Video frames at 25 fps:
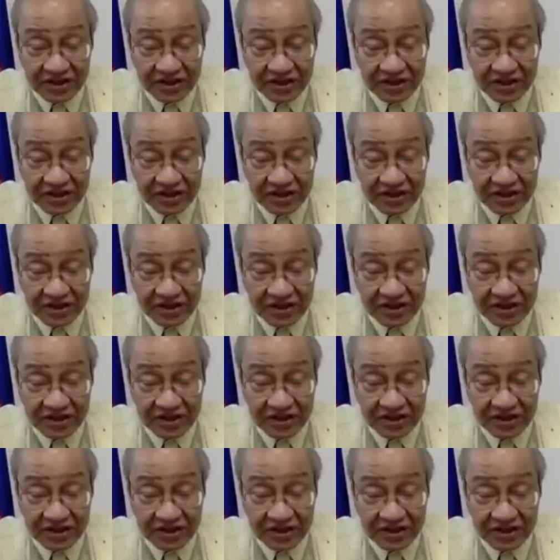So I
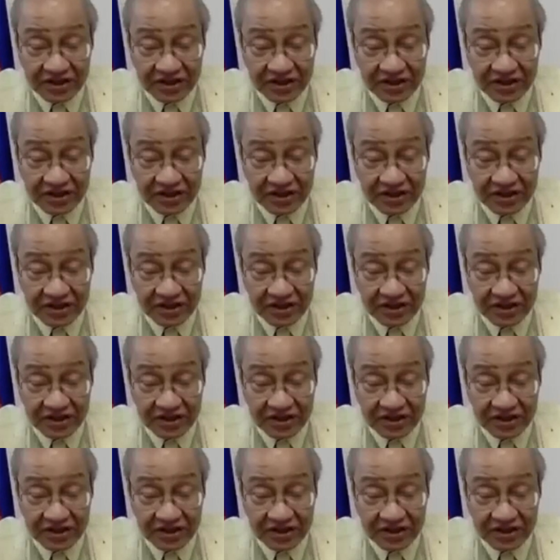expect there will
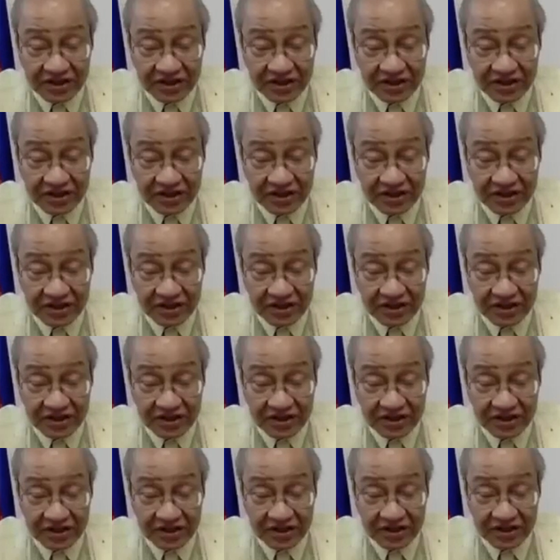be this effort.
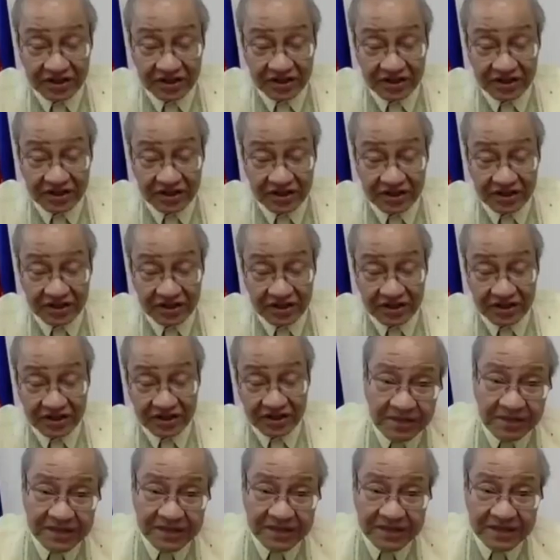As I said, the
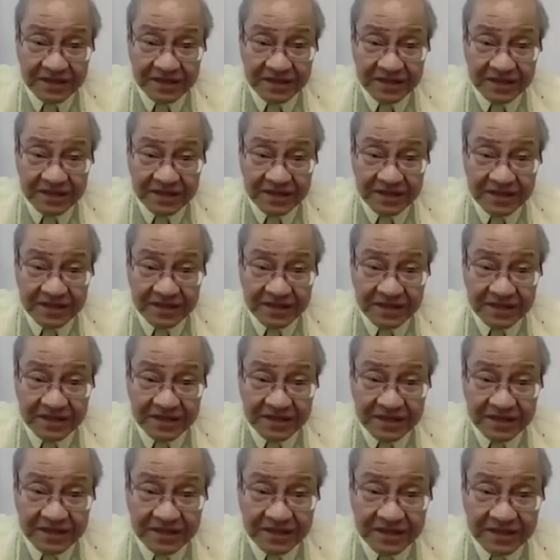basic approach
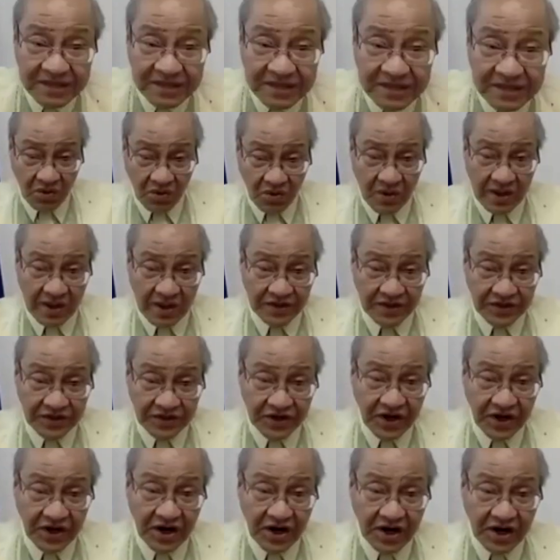is, while
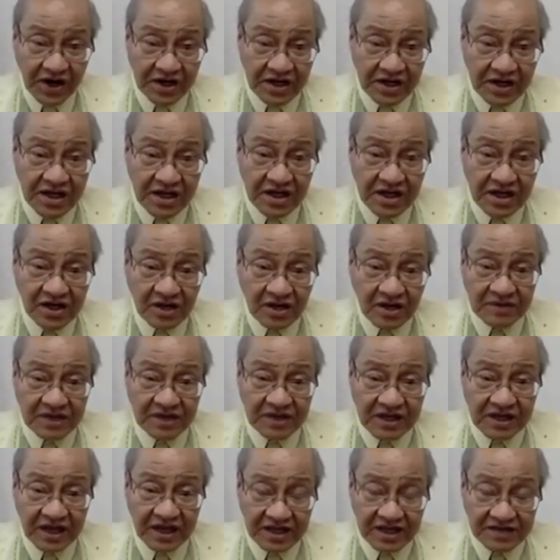there are economic
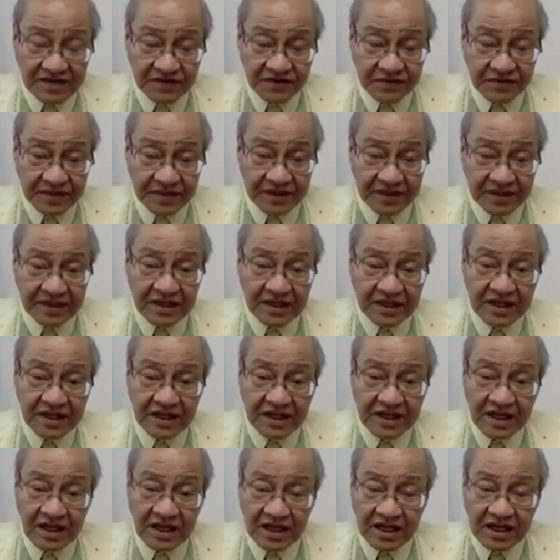gains from it,
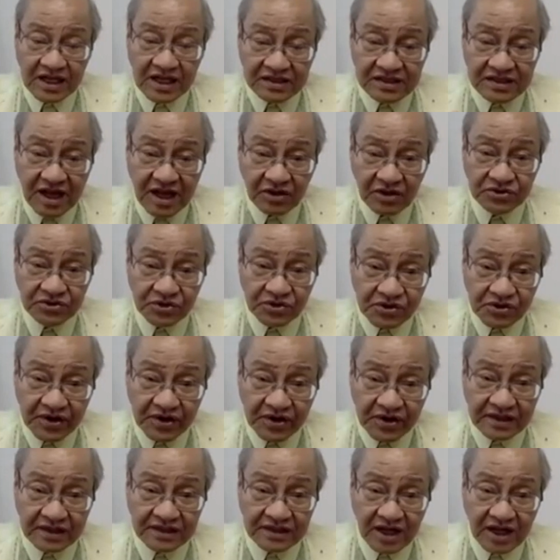it's how to
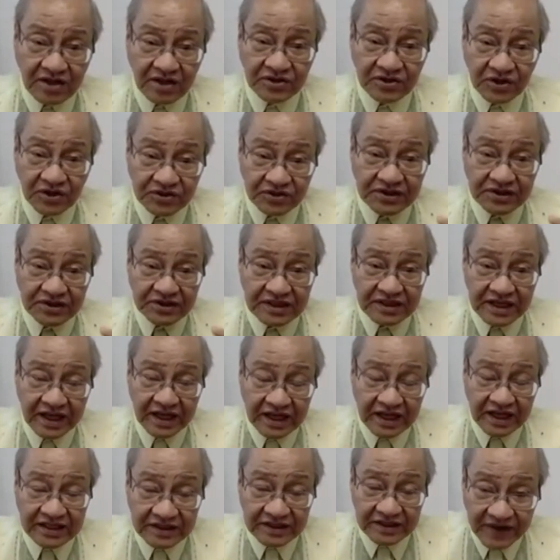crack down on the
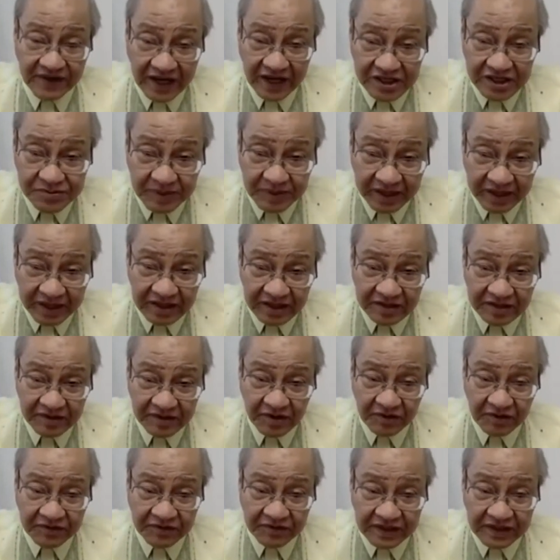negative aspect of
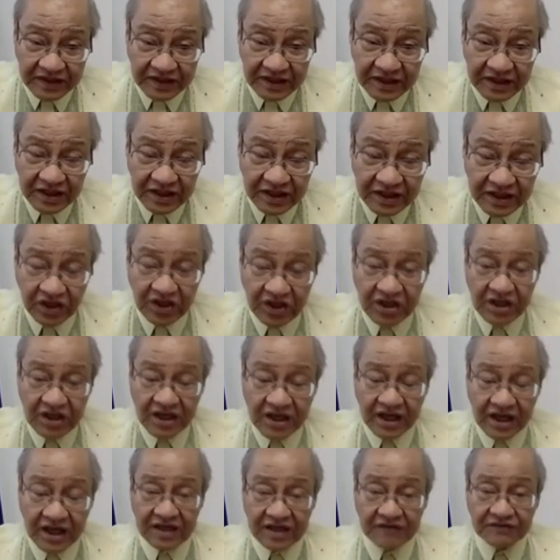it,
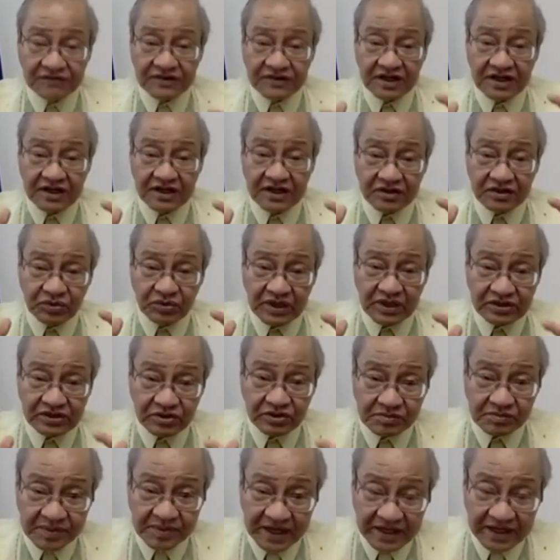And if they're not willing to
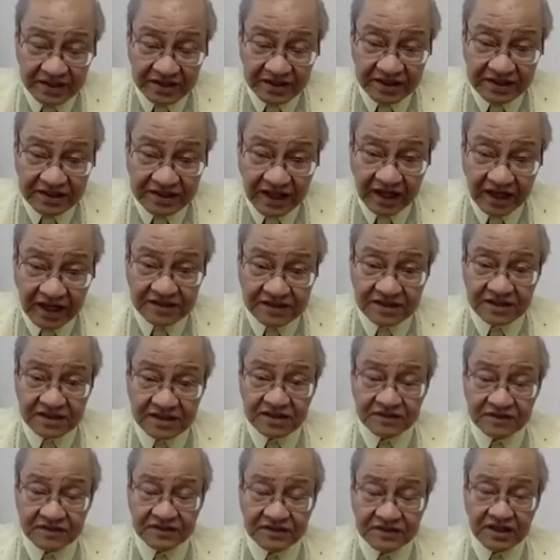pay their taxes,
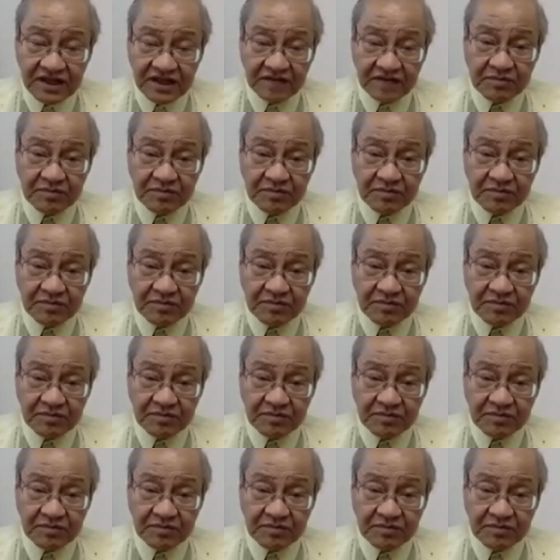if they're not